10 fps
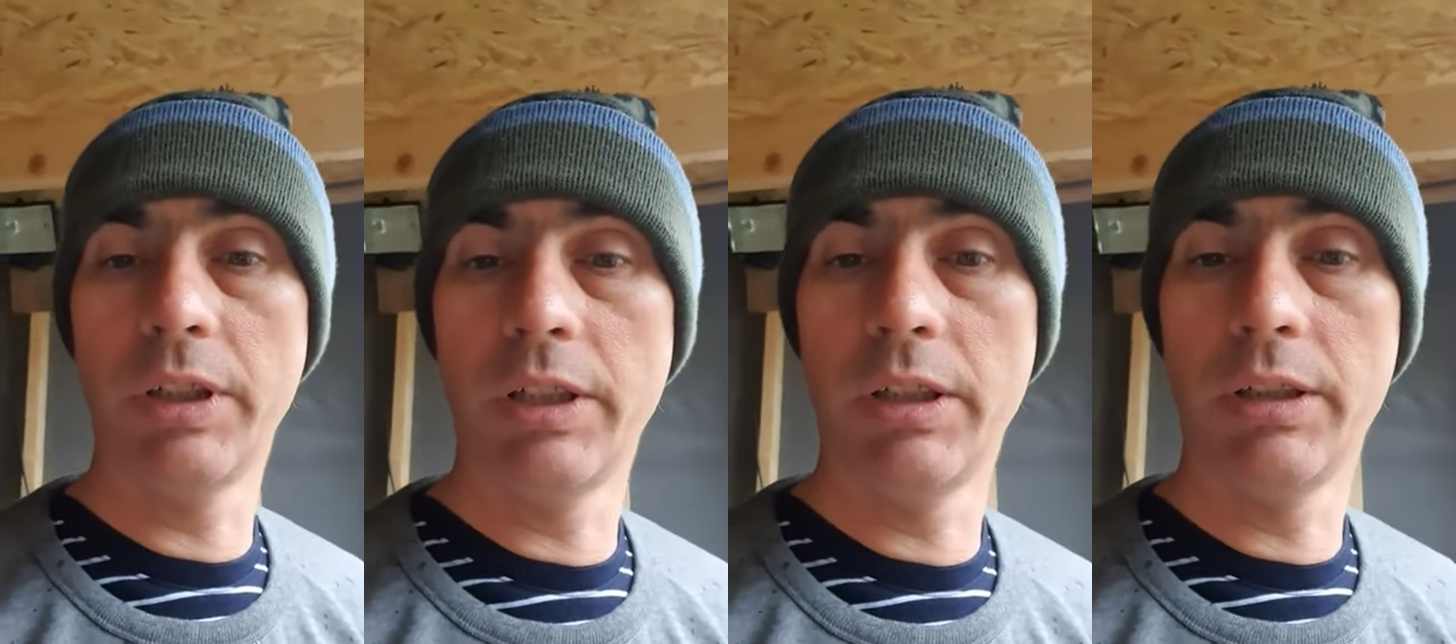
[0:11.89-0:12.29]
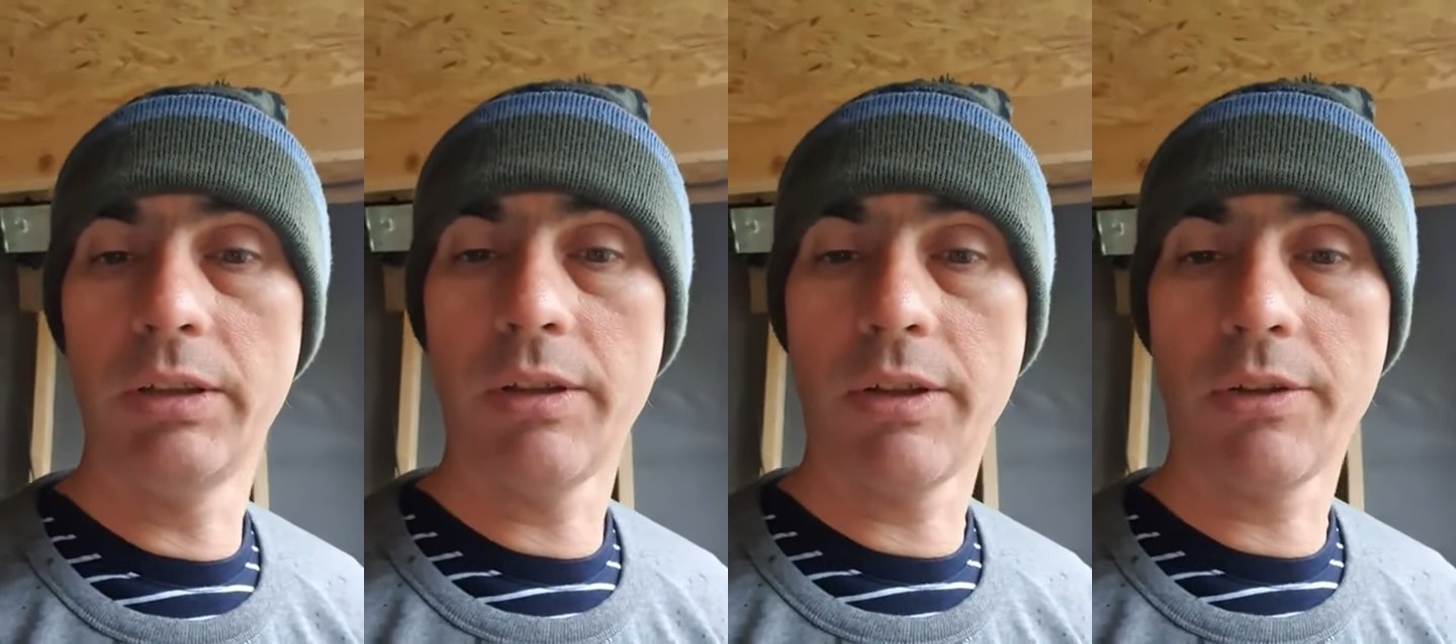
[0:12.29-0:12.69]
Thought
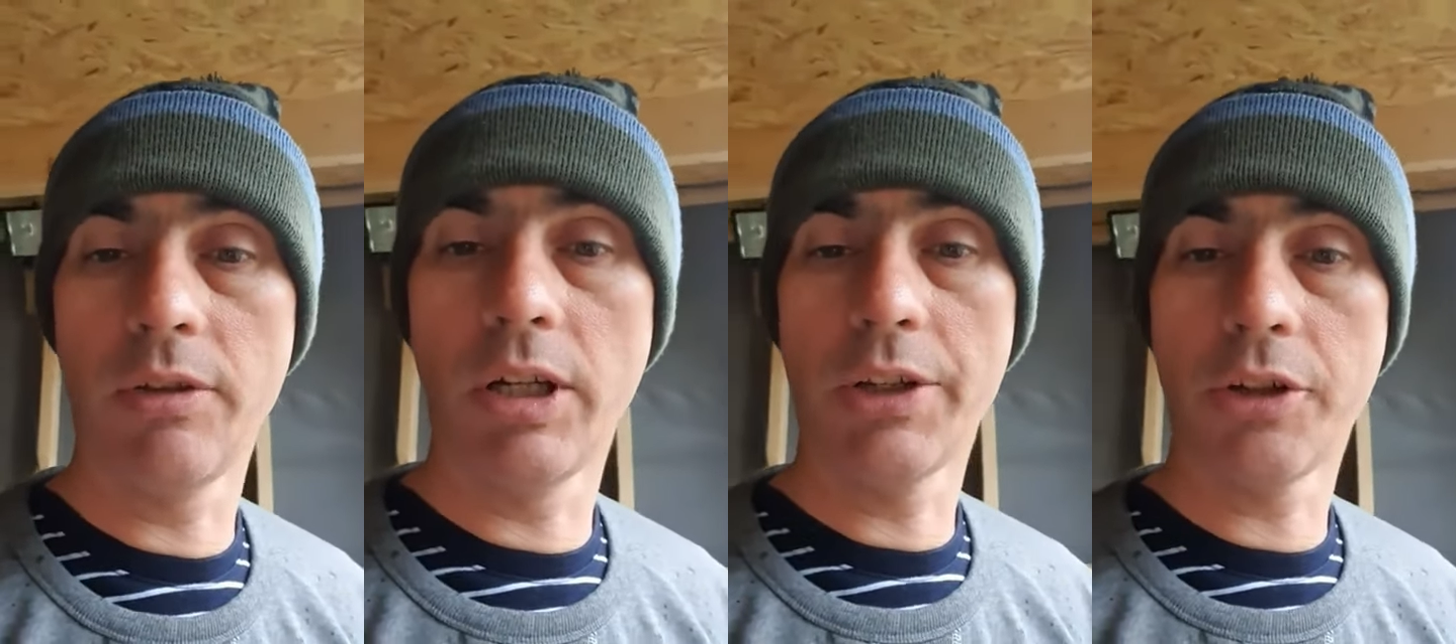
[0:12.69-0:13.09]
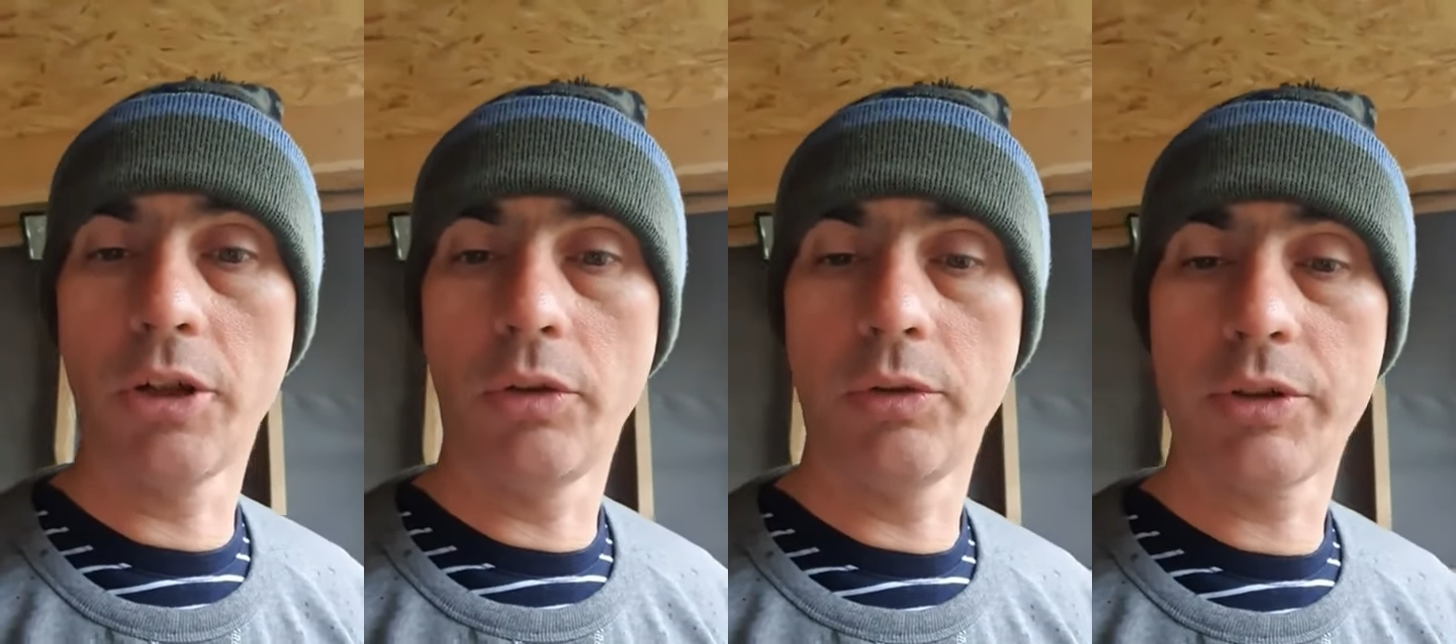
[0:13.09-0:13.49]
I had a
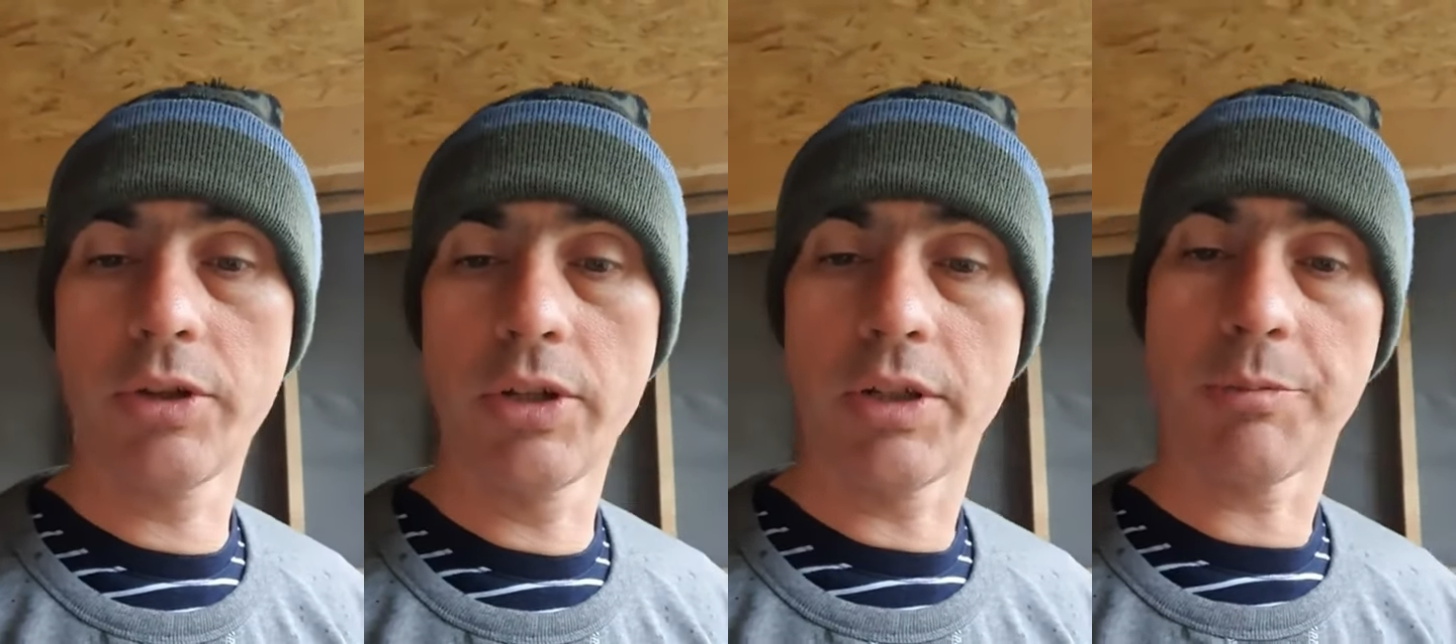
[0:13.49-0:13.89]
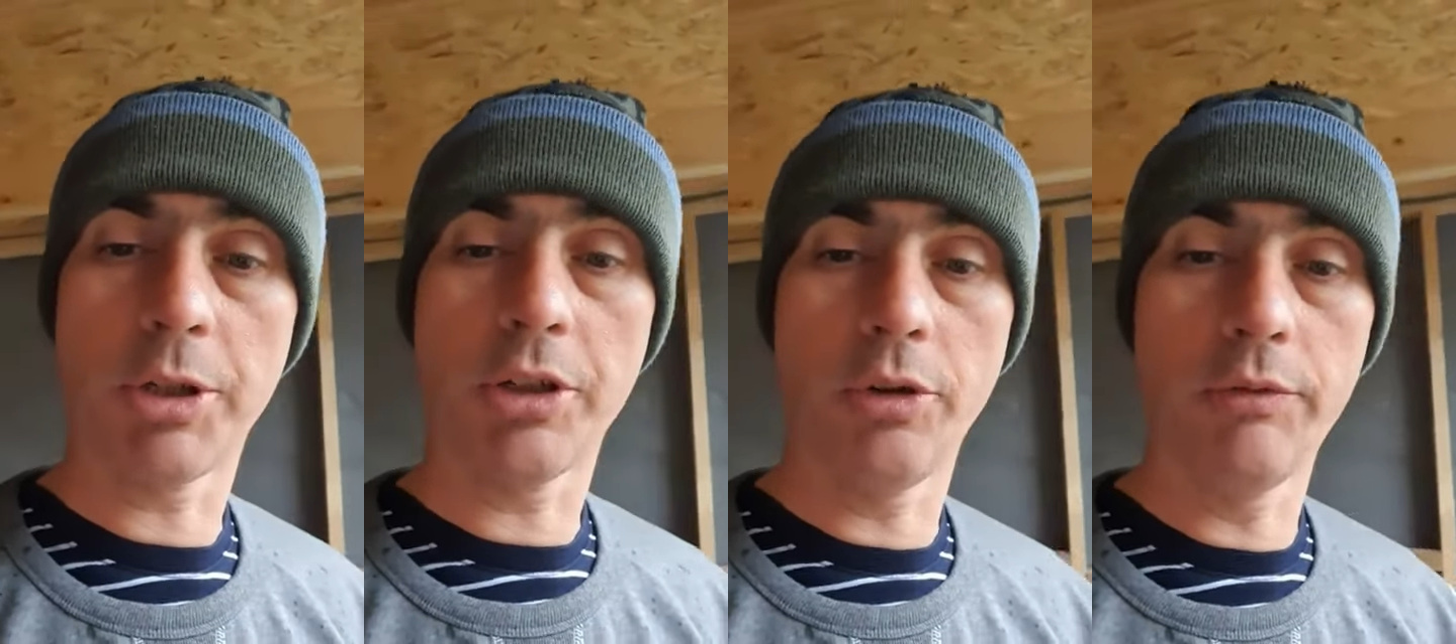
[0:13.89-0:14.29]
cold, turned out to
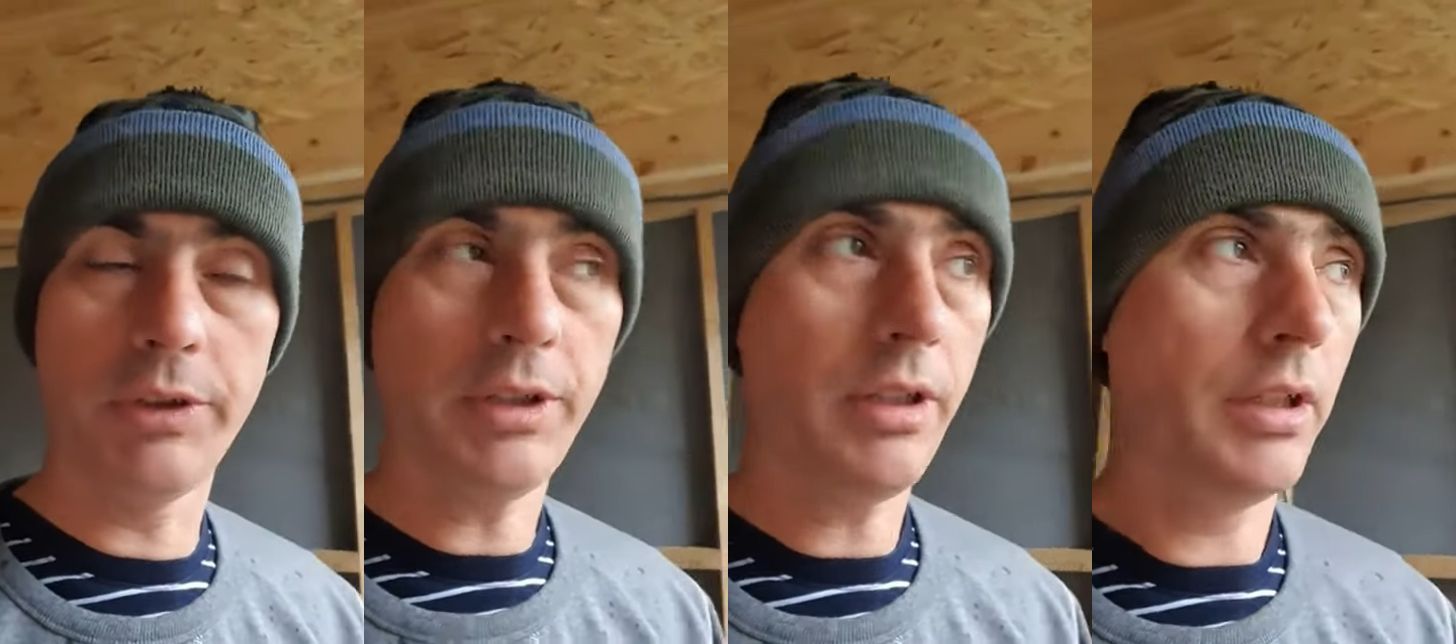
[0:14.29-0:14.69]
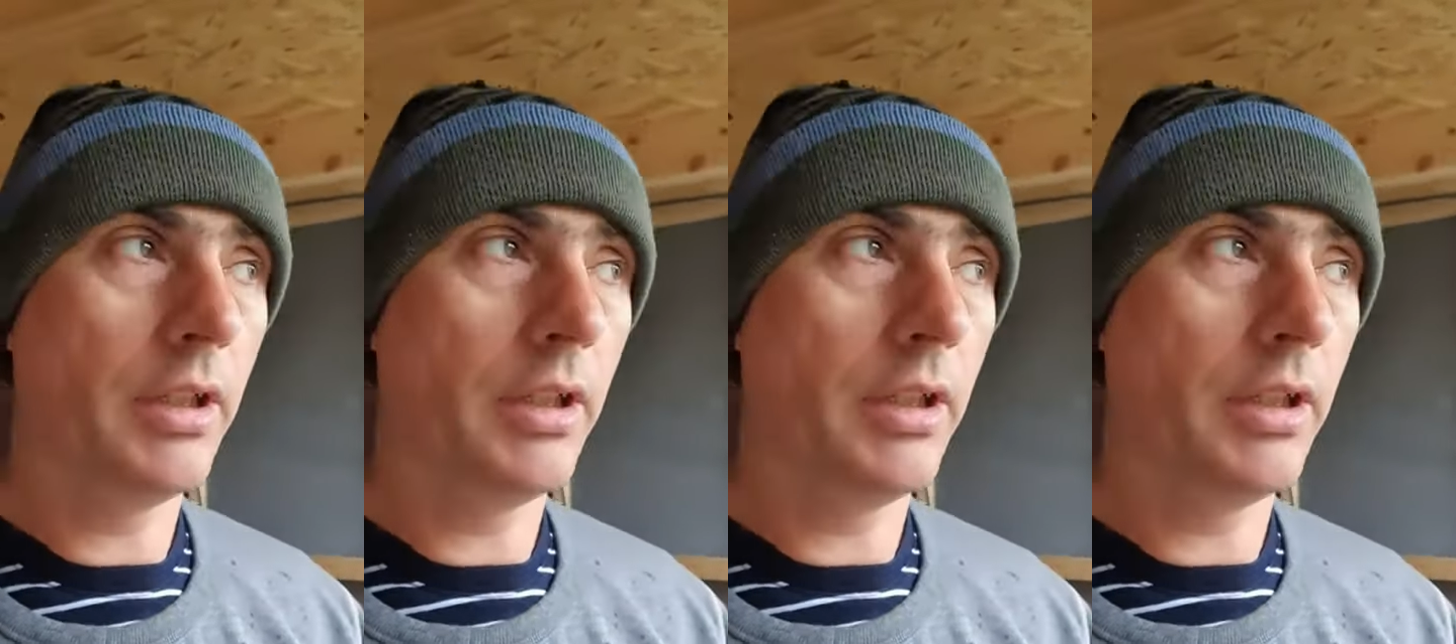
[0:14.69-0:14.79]
be COVID.